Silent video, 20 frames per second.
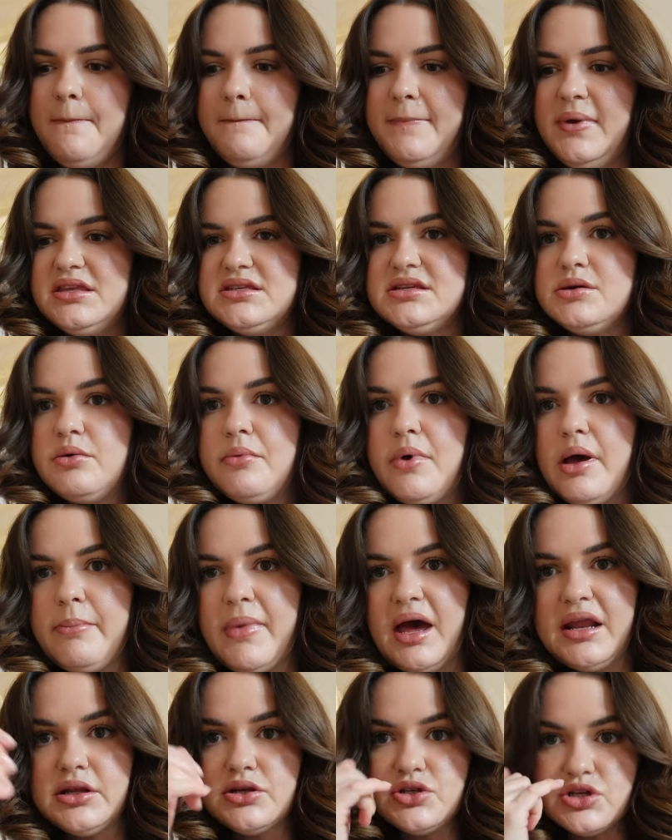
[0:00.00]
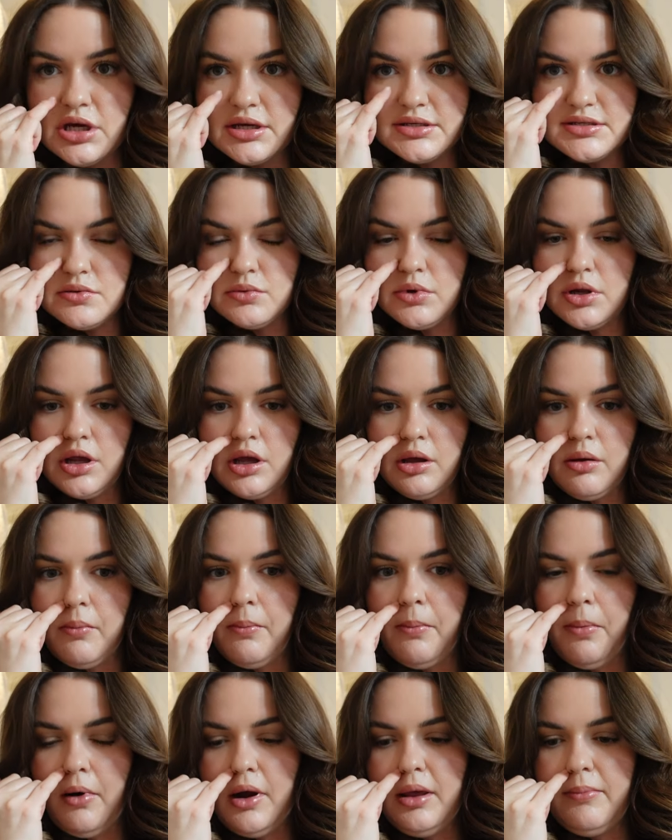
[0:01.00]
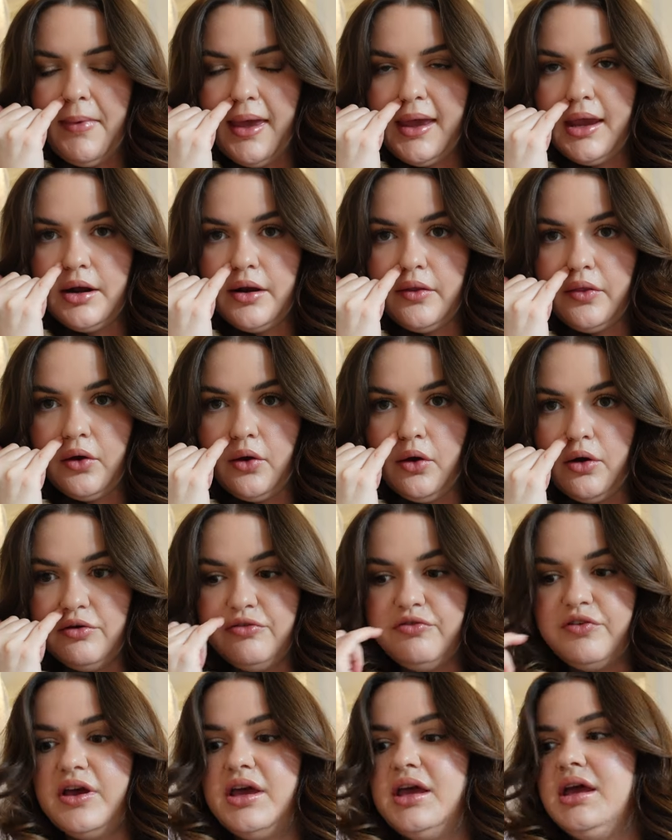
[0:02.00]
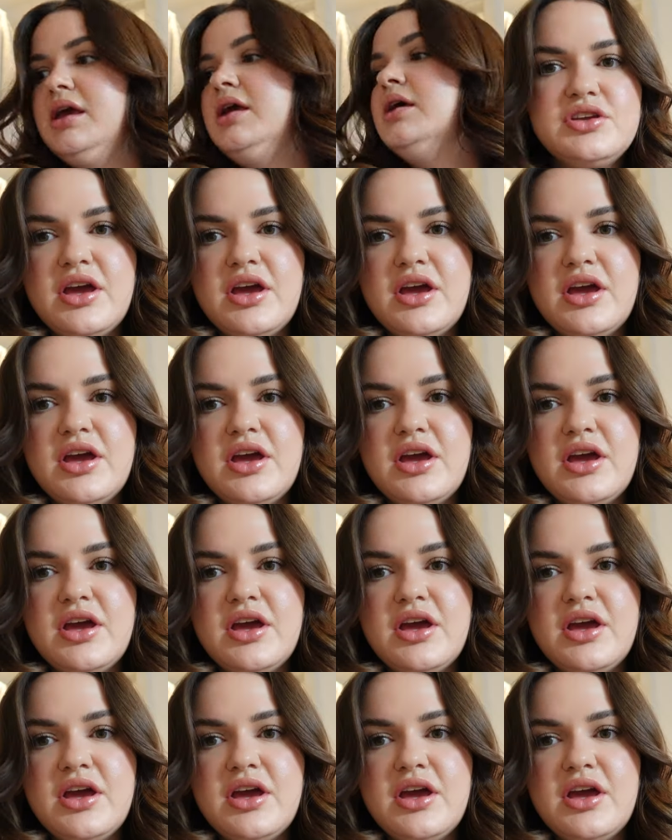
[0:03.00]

meeting with my manager, so I'm gonna probably make another coffee,